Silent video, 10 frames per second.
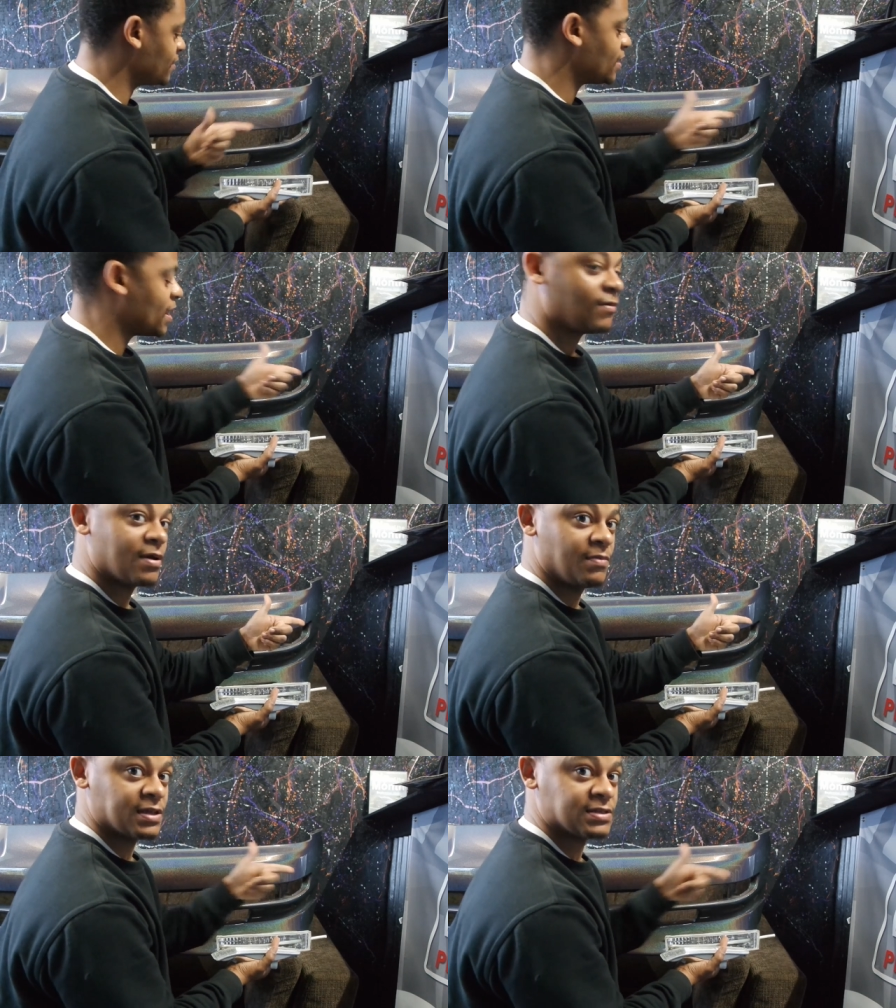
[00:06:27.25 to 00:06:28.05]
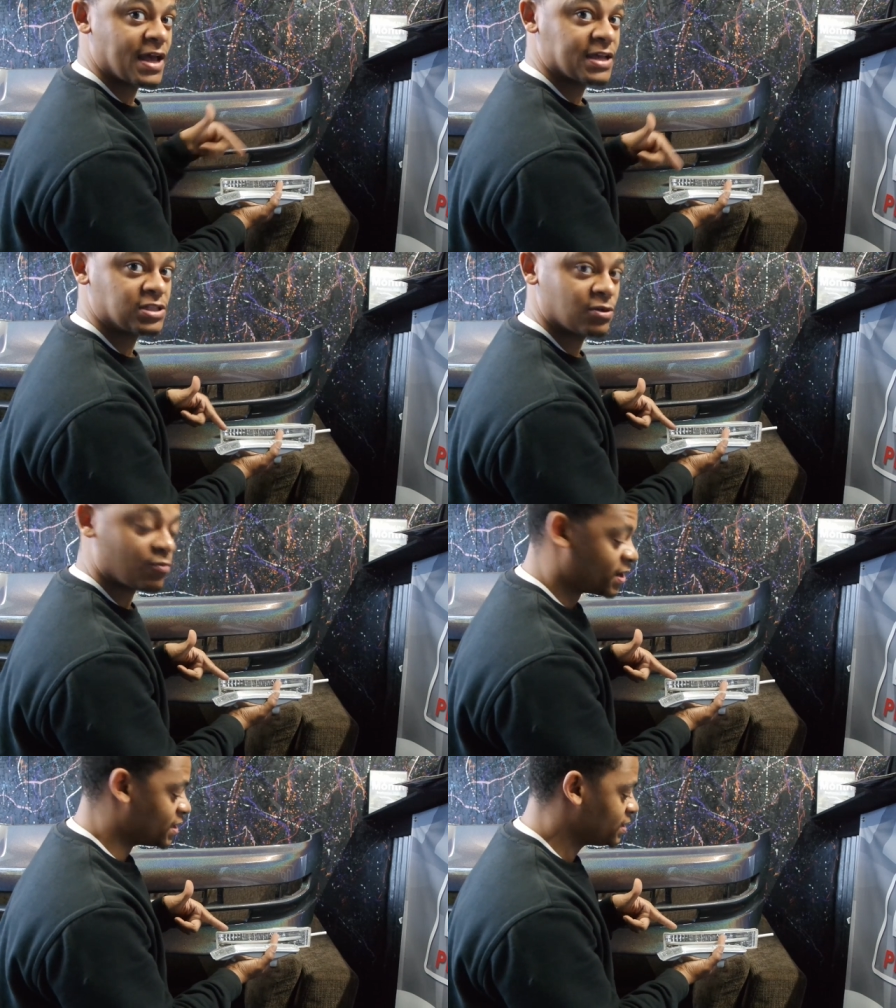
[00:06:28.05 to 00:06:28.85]
and go that way because that's the
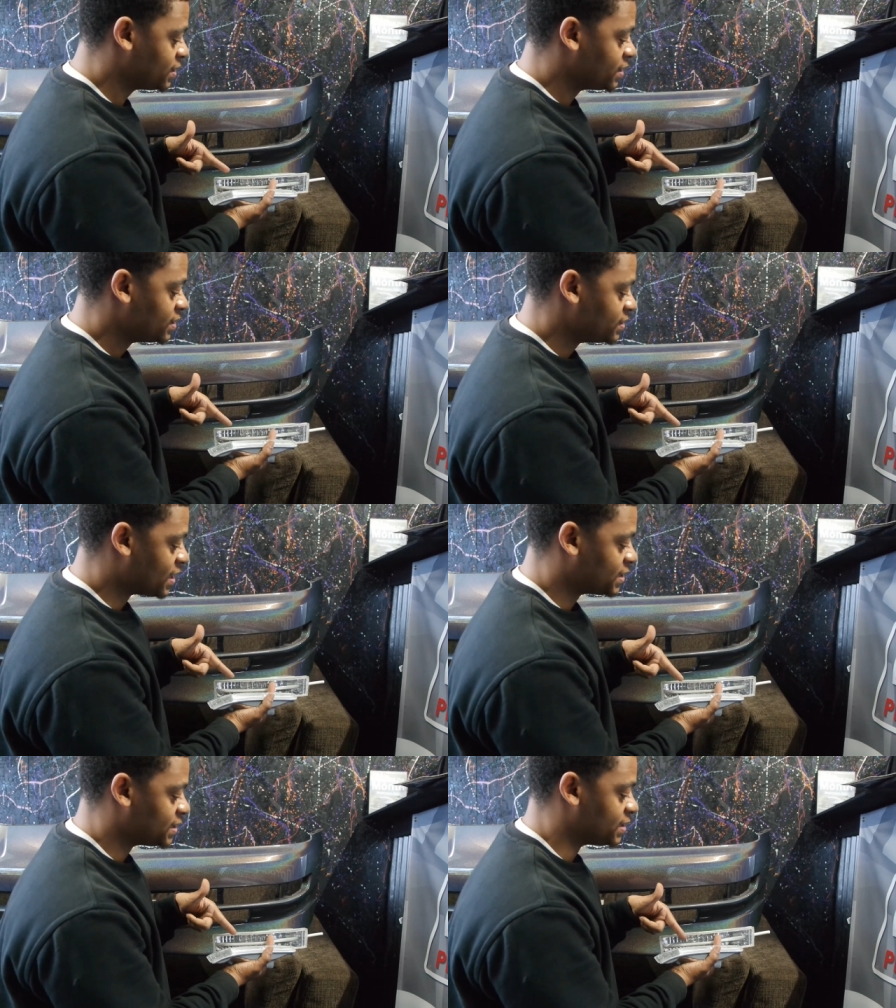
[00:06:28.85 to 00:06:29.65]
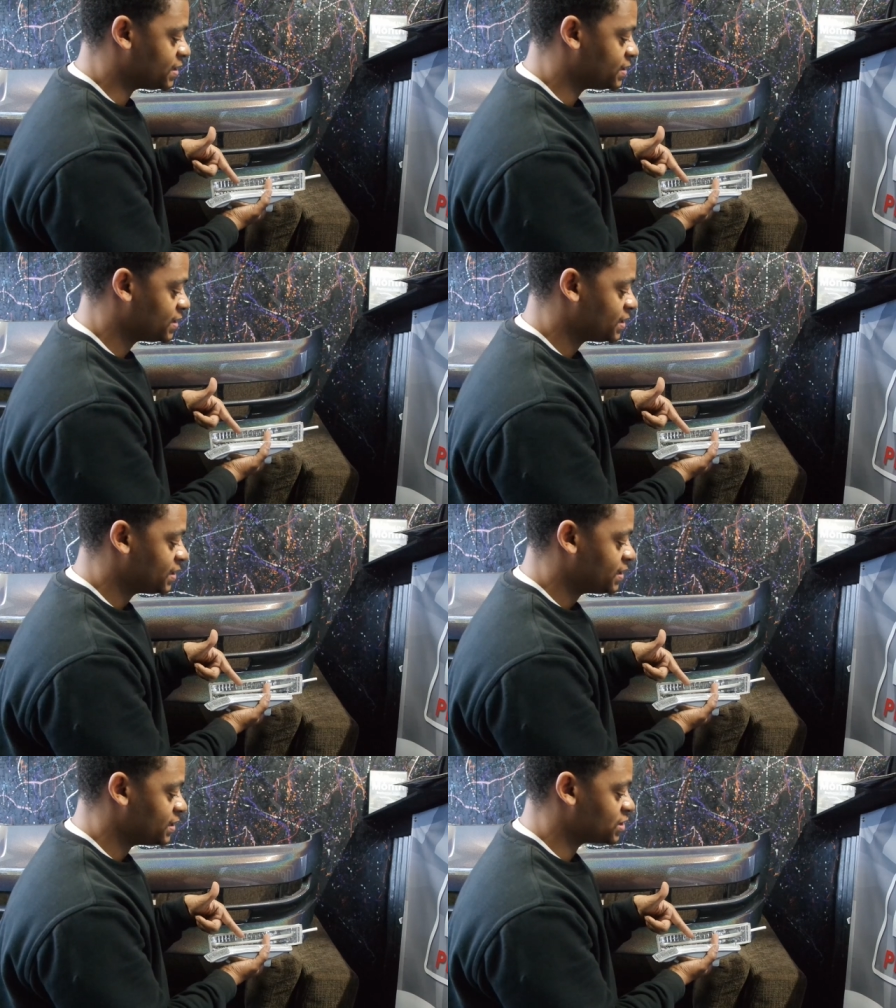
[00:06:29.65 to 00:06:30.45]
way that the
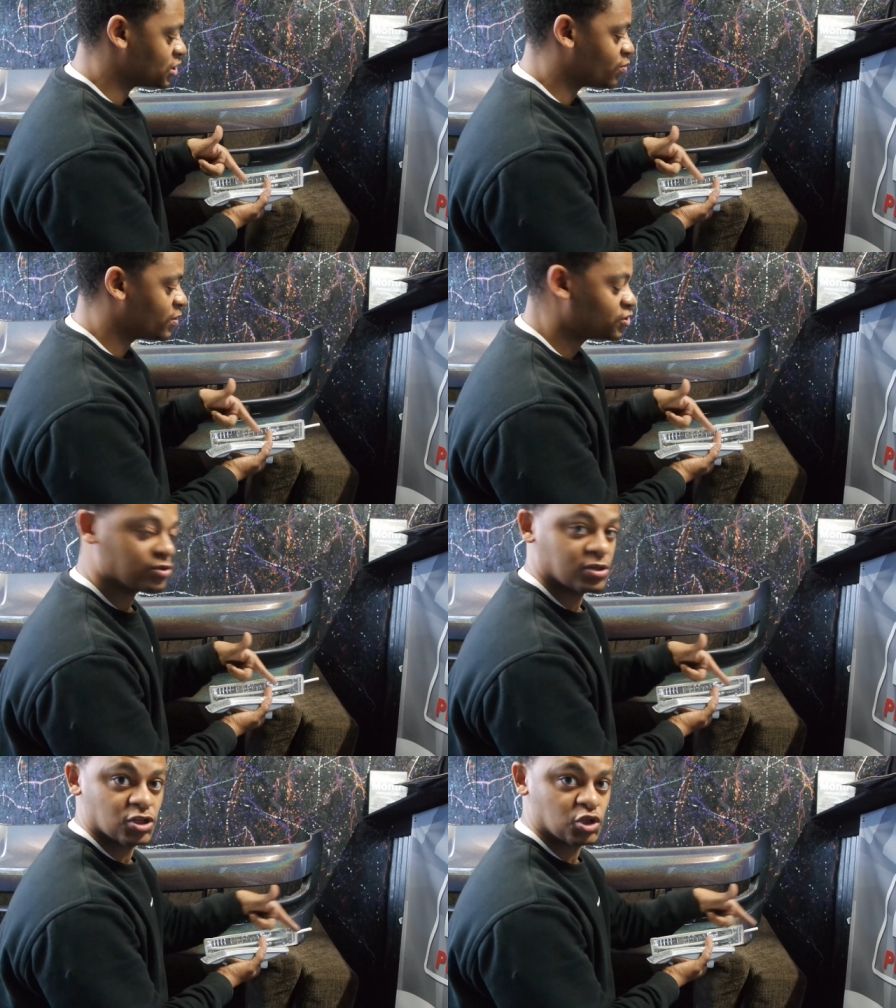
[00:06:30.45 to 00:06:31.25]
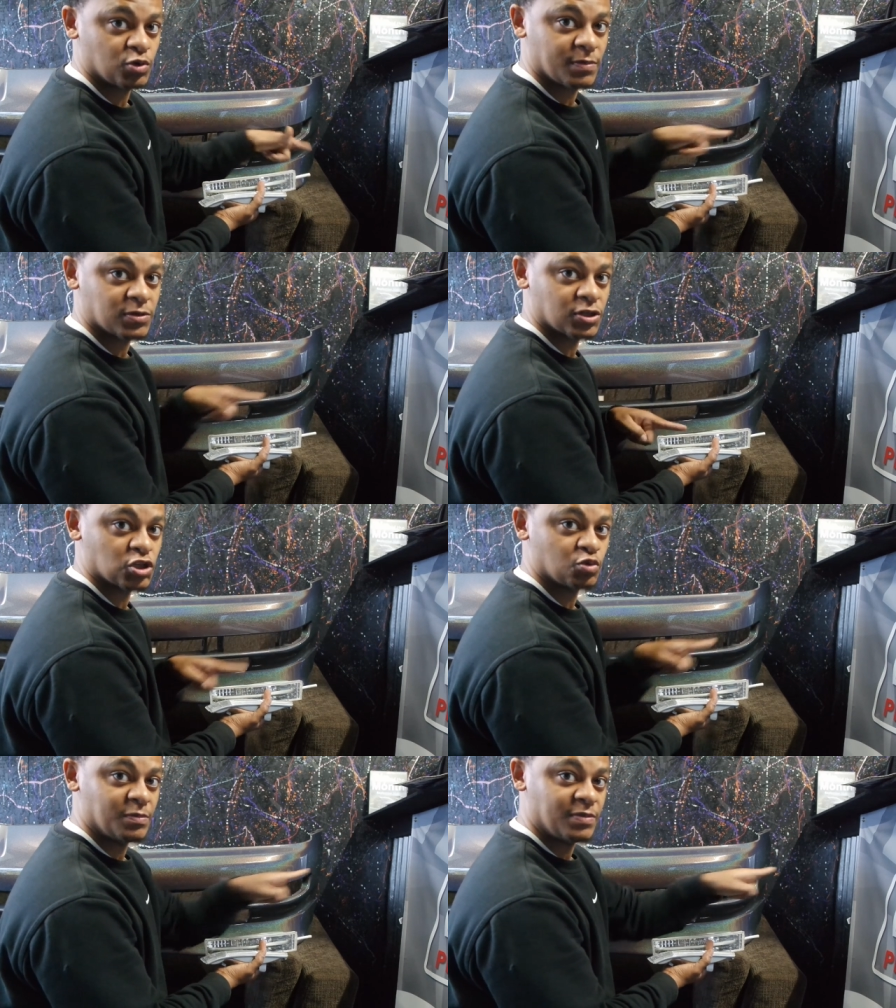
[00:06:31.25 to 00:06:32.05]
sequential is gonna sweep. It's gonna
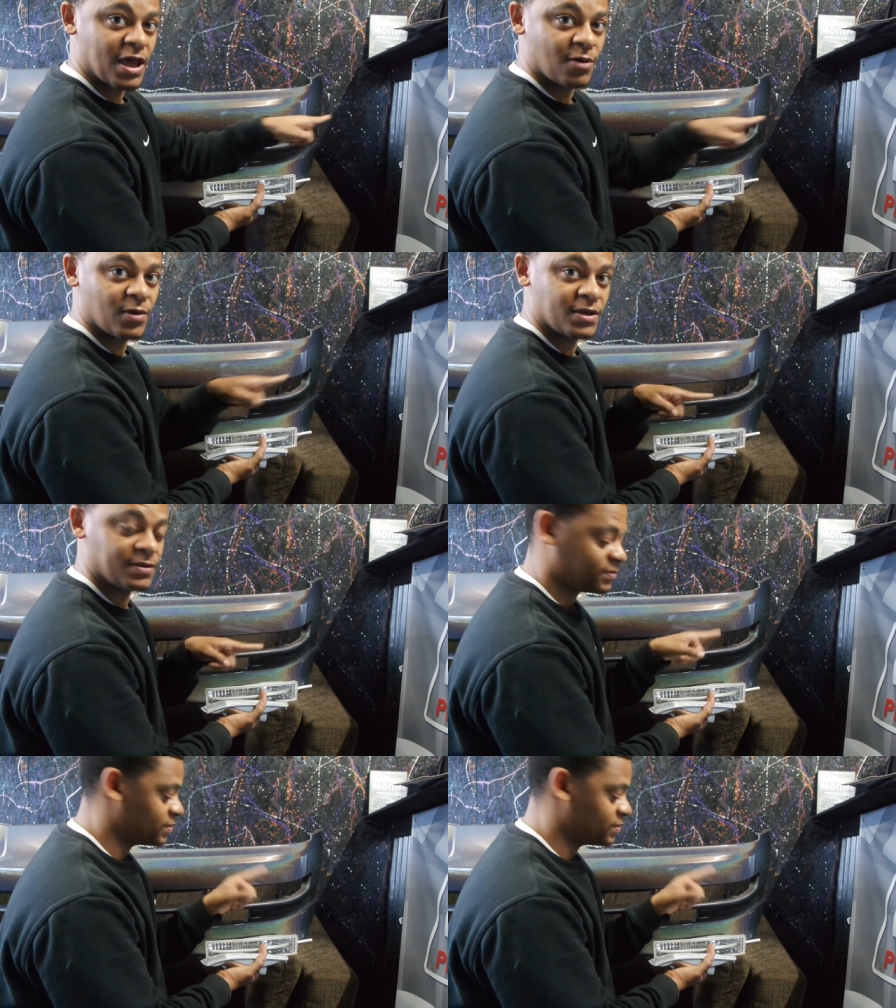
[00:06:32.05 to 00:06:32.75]
sweep that way.